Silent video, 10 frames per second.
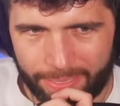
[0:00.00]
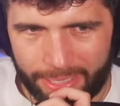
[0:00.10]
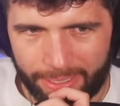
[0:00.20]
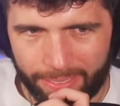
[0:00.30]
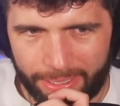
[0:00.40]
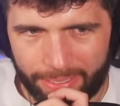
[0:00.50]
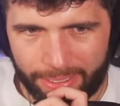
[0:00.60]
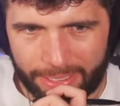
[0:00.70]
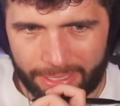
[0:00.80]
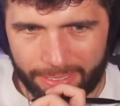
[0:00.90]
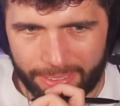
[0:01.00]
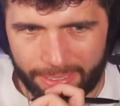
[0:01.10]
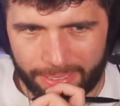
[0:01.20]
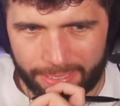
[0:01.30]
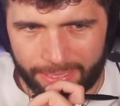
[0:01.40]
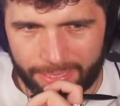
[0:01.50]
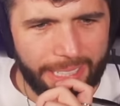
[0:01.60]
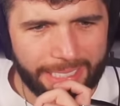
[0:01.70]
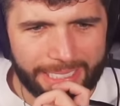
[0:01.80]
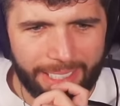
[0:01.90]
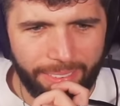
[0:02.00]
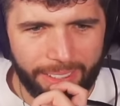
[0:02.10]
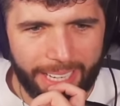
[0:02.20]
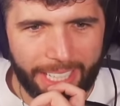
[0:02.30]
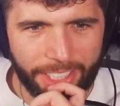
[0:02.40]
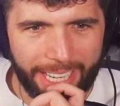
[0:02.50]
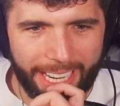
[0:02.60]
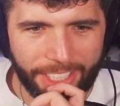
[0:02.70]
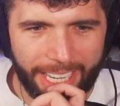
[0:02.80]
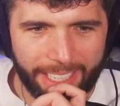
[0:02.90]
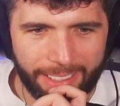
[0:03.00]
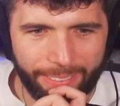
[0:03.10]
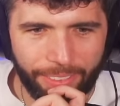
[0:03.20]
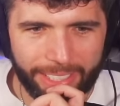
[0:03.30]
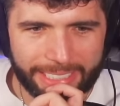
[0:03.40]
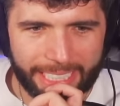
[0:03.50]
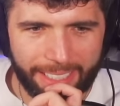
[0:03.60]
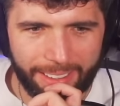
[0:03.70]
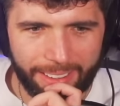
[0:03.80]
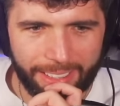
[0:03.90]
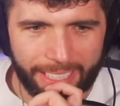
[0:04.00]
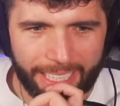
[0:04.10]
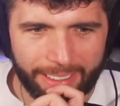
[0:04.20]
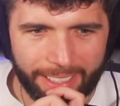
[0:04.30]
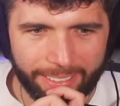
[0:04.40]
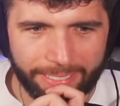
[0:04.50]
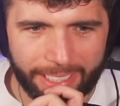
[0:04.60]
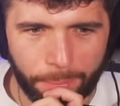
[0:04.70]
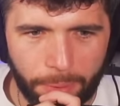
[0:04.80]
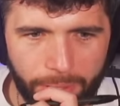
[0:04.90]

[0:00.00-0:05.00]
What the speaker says: Wait, you sent another one? No, isn't that one? It actually had, like, more listed out, and it had, like, fake